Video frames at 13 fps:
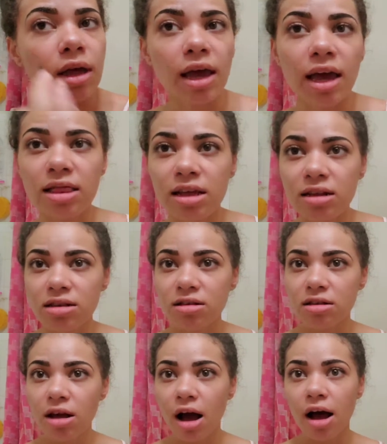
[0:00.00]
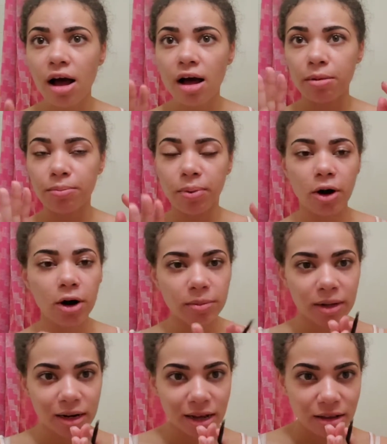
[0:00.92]
And this is not a
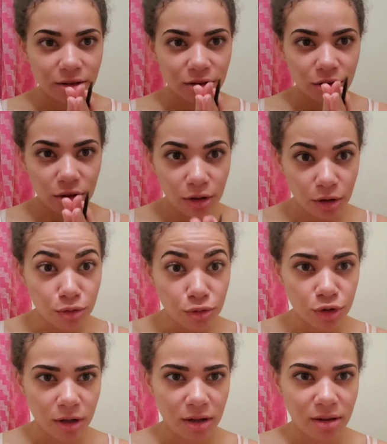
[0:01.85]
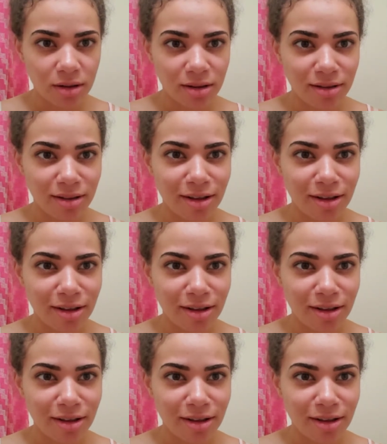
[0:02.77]
permanent solution.